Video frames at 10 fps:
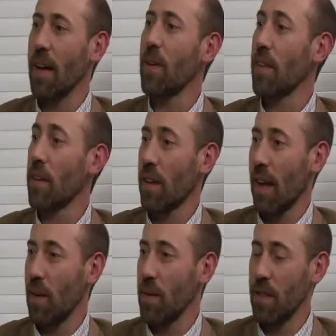I'd rather
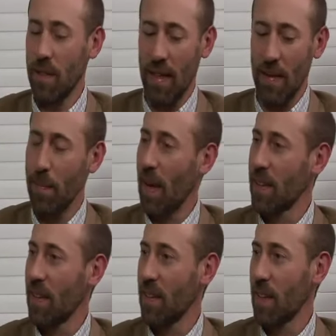count the
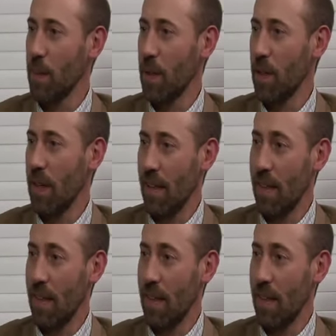impact on the community